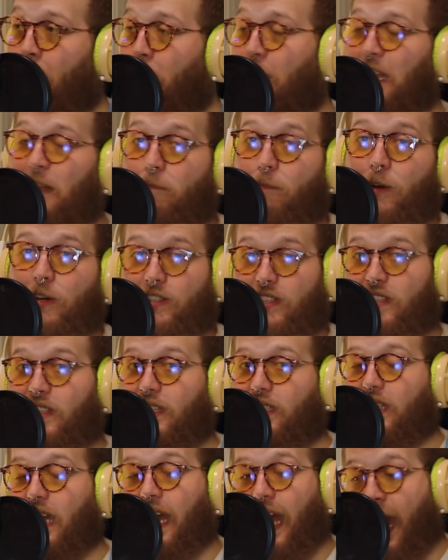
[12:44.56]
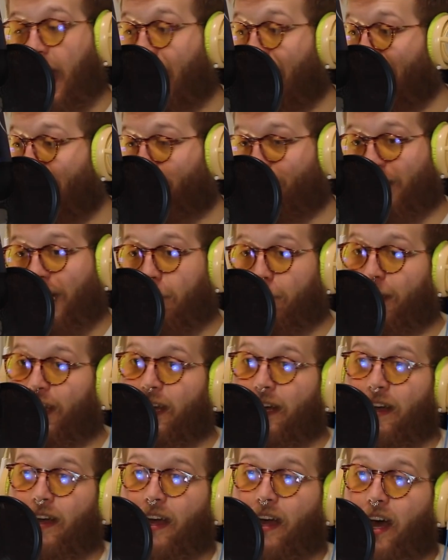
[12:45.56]
be the person that's like, hey, I'm
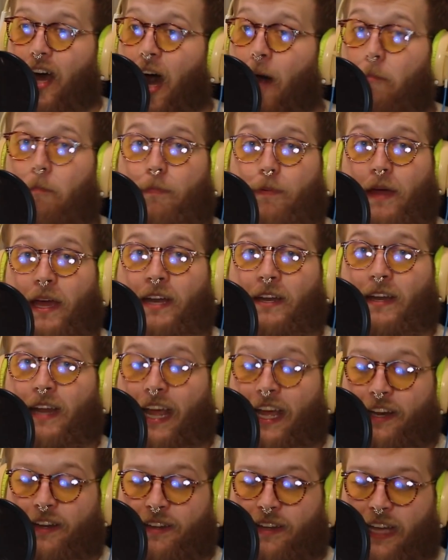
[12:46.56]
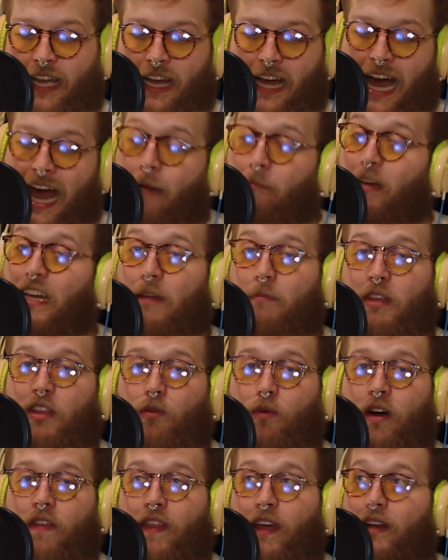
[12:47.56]
stepping up and, and I'm going to be the
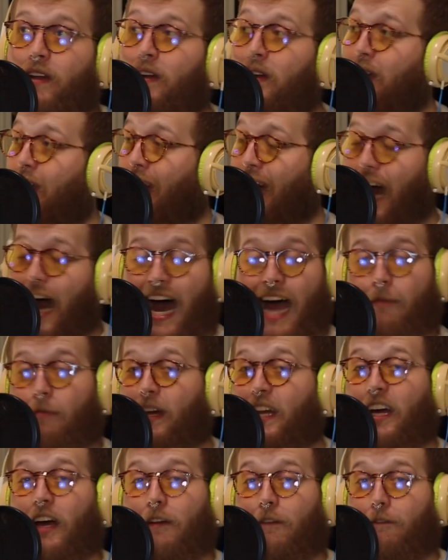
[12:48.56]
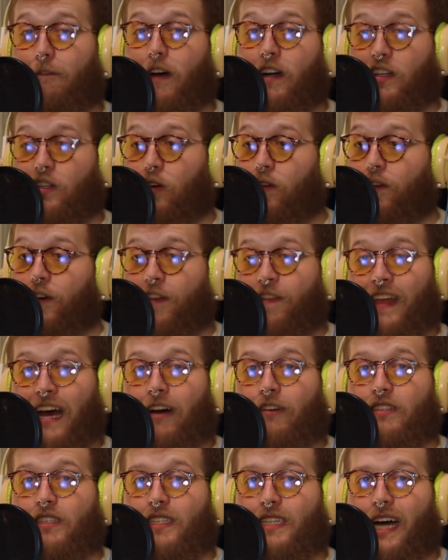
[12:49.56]
one that I might have gotten fucked over a
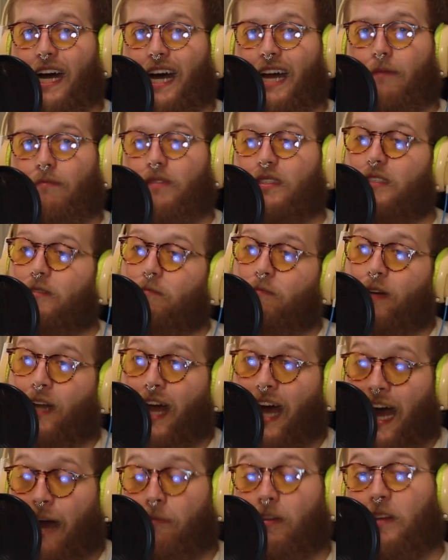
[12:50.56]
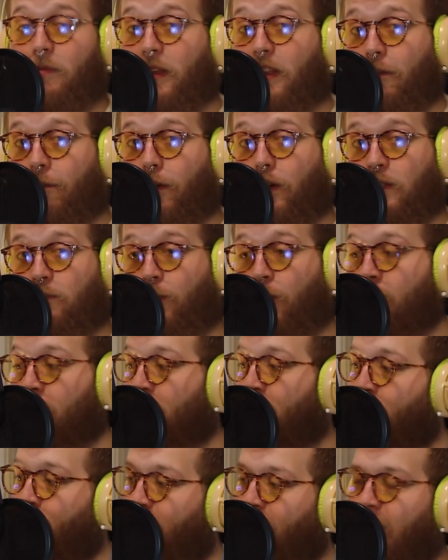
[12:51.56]
thousand times, but I'm going to be the first
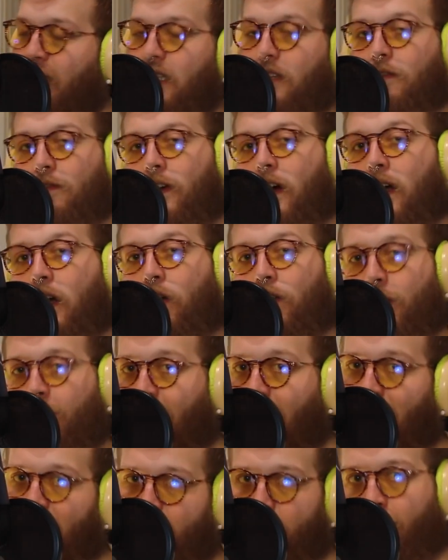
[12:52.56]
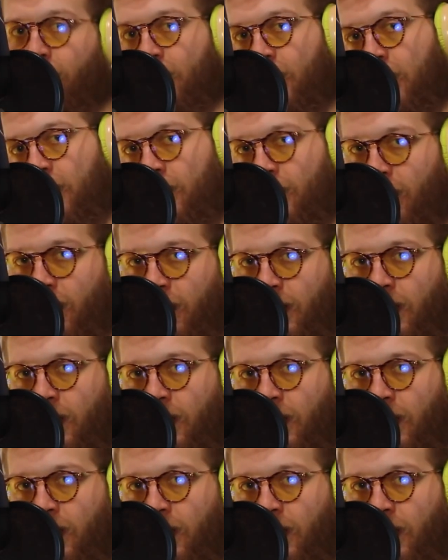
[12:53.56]
person who doesn't fuck over the next person.